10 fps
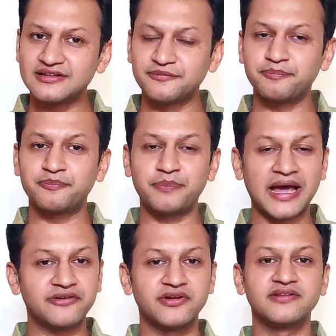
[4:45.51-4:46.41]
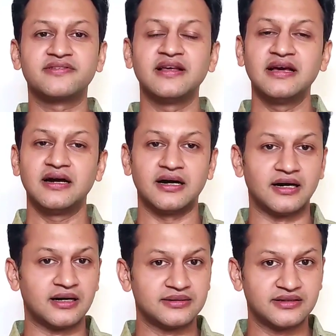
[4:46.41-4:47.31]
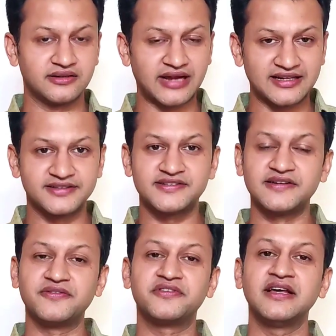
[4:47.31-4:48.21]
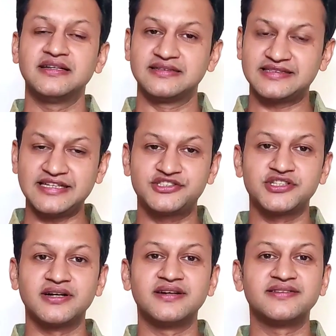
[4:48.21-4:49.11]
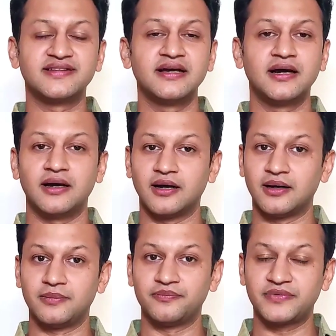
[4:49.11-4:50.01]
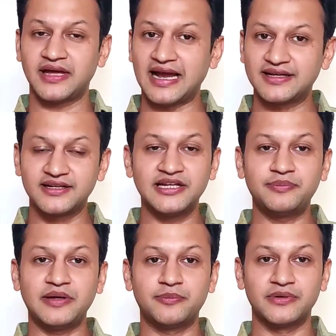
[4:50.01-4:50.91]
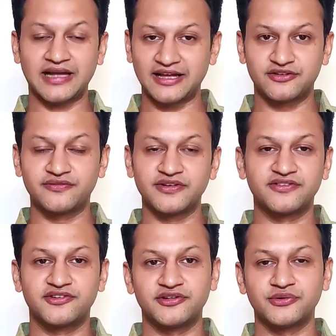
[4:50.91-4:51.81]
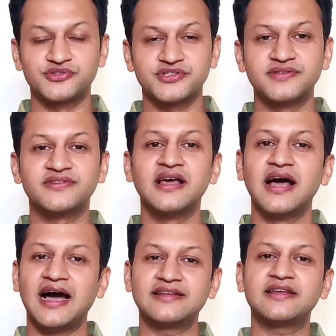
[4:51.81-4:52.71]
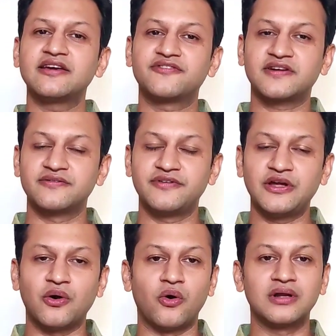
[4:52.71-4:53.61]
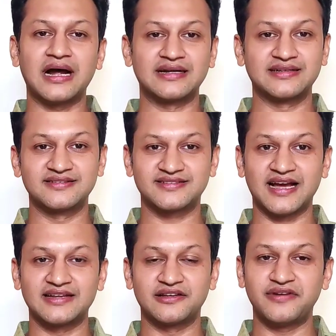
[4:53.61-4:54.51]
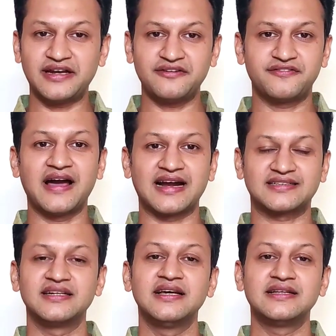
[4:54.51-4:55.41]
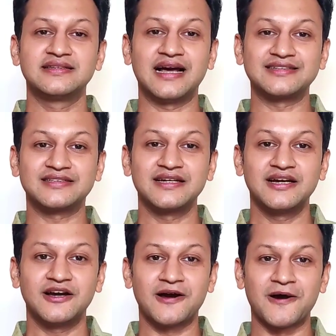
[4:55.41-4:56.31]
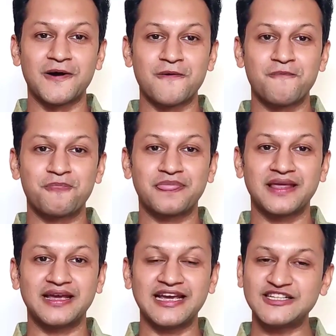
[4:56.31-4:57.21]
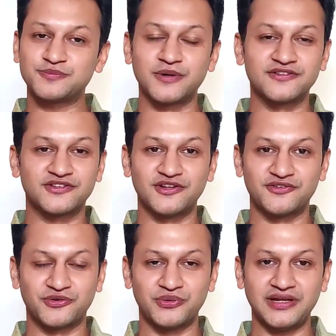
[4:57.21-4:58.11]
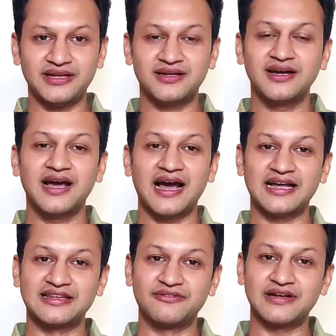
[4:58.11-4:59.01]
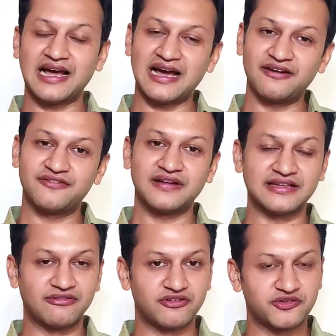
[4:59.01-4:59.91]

The parents, the relatives, teachers, the elderly people, heads of institutions, I think if we all understand the very fact that each person is unique and they will